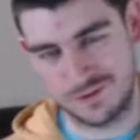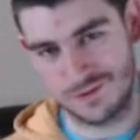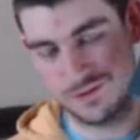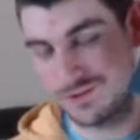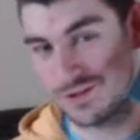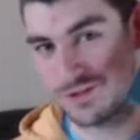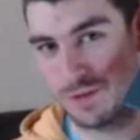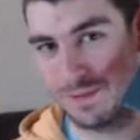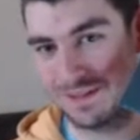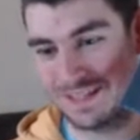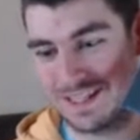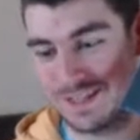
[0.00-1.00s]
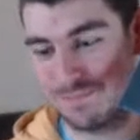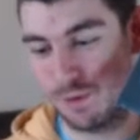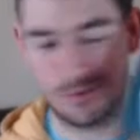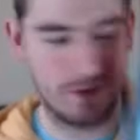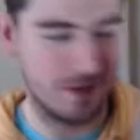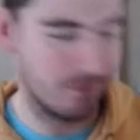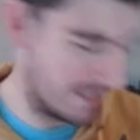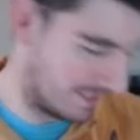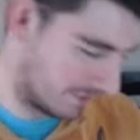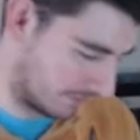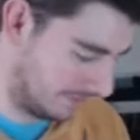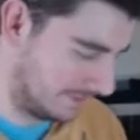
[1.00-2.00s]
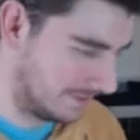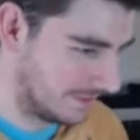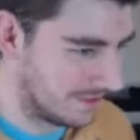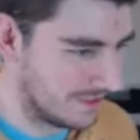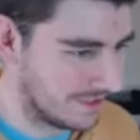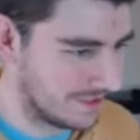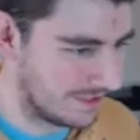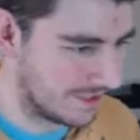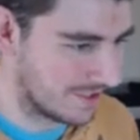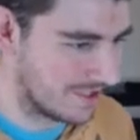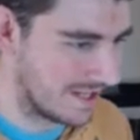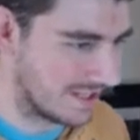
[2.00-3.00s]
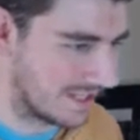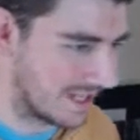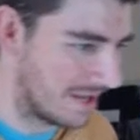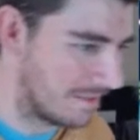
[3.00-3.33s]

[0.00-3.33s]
just got my latest boomerang rental just yesterday.